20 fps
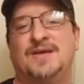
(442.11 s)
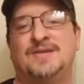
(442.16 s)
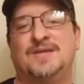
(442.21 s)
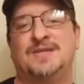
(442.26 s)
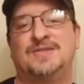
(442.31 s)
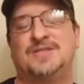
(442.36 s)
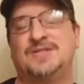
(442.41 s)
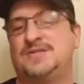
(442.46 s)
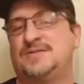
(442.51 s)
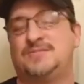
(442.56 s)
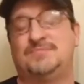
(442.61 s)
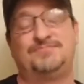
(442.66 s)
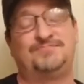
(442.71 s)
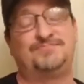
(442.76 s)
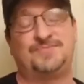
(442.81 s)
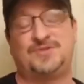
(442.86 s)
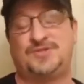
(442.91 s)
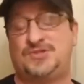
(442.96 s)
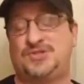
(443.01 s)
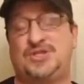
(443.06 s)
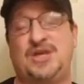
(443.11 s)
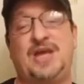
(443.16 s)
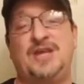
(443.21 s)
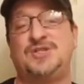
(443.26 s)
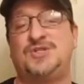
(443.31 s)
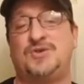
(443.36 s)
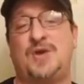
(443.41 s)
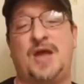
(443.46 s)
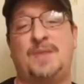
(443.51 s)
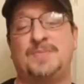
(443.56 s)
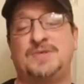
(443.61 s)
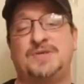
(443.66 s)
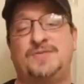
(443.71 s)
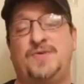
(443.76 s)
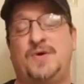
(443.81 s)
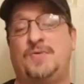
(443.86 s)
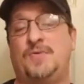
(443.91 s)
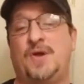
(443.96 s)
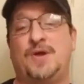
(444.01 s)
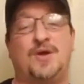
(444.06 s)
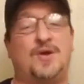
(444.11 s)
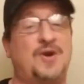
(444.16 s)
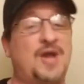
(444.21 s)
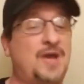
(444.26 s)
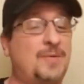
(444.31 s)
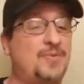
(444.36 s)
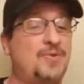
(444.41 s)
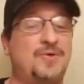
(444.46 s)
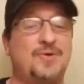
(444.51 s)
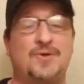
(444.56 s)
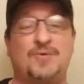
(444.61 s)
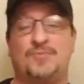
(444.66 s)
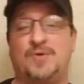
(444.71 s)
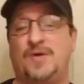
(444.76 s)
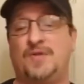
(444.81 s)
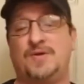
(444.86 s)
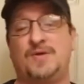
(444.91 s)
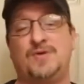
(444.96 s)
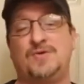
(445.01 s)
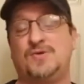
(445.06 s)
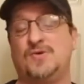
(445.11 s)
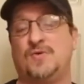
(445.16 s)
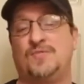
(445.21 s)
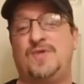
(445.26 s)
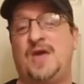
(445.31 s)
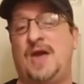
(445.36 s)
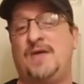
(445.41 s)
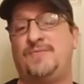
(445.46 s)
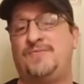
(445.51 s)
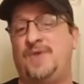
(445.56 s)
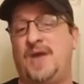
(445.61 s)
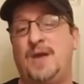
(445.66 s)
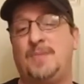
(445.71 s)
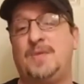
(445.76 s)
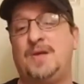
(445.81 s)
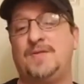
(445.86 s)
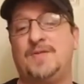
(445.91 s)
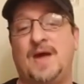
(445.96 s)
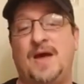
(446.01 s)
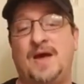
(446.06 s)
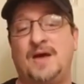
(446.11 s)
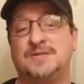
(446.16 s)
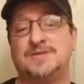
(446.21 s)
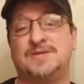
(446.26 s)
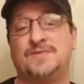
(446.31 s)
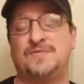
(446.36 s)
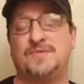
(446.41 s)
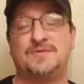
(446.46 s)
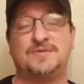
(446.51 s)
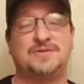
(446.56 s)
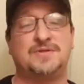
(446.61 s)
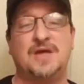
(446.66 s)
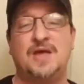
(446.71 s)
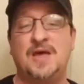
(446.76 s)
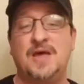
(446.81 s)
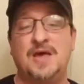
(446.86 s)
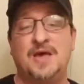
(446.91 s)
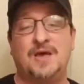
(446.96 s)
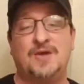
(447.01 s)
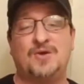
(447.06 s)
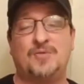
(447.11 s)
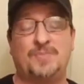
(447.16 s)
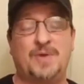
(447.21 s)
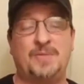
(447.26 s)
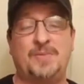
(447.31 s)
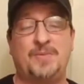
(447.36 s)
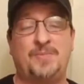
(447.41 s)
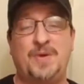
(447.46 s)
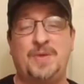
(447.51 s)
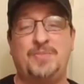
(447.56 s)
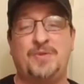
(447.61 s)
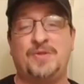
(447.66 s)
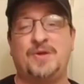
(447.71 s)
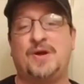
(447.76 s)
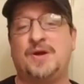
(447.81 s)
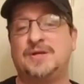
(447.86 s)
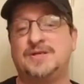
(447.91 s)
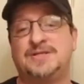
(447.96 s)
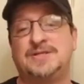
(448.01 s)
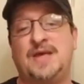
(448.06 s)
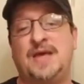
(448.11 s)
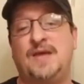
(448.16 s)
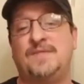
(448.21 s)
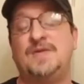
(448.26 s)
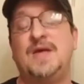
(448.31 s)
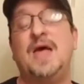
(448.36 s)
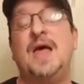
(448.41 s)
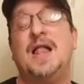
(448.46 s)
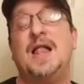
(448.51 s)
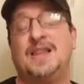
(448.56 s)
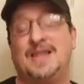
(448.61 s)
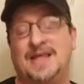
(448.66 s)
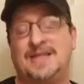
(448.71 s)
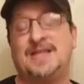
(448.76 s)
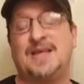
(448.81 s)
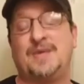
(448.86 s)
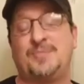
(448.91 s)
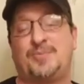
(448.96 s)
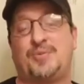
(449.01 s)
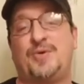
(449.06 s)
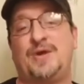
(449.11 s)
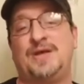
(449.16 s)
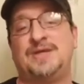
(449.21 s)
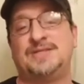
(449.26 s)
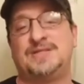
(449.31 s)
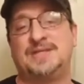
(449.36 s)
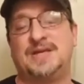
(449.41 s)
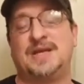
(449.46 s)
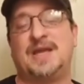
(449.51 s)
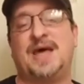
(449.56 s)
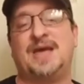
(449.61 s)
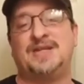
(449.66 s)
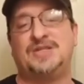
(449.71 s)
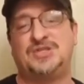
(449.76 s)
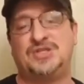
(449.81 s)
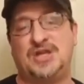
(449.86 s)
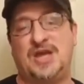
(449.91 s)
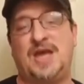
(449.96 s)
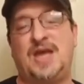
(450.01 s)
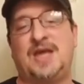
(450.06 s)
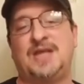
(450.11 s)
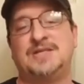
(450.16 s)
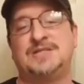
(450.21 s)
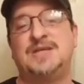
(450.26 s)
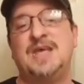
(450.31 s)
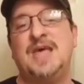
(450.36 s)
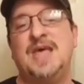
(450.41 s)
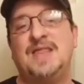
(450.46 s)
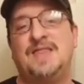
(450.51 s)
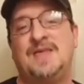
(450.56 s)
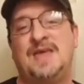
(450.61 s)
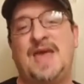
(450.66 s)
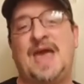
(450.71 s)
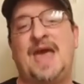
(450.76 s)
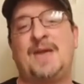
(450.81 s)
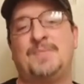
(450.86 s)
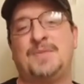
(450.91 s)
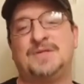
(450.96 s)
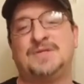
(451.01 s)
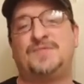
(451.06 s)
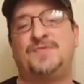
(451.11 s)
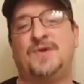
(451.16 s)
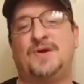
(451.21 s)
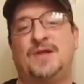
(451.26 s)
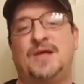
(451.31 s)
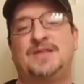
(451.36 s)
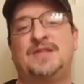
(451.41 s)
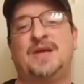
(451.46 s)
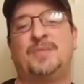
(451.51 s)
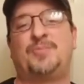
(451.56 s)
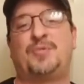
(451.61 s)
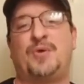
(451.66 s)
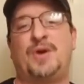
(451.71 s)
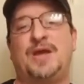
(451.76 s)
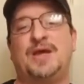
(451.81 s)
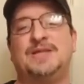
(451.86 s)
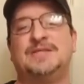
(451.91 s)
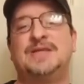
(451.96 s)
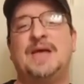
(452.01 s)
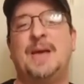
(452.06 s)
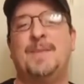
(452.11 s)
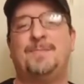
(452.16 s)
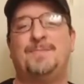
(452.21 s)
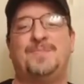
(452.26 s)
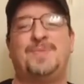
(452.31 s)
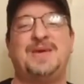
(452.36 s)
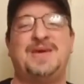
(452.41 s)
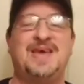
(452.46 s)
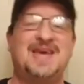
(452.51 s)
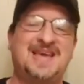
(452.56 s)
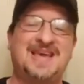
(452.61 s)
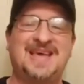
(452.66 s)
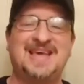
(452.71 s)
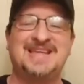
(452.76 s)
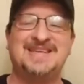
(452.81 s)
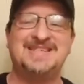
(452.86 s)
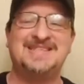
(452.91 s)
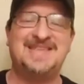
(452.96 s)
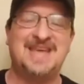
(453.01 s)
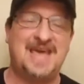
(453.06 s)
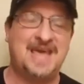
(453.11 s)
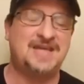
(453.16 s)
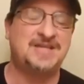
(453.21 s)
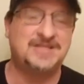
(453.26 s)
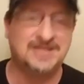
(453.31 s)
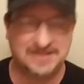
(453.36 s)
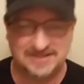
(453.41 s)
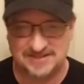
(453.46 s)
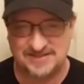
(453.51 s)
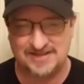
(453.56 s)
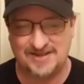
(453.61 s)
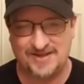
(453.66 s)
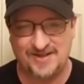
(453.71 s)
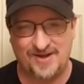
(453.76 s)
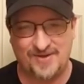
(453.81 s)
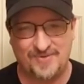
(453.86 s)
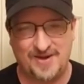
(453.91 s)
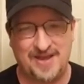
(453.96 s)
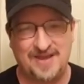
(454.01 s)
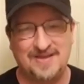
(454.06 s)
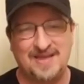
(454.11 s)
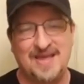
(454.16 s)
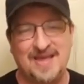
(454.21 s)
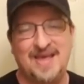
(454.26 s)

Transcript: just Change your atmosphere around your neighborhood, whether you, know if you have family in the house, if there's you know maybe people that aren't saved, let that praise tonight change the atmosphere. Let that praise be contagious. All right?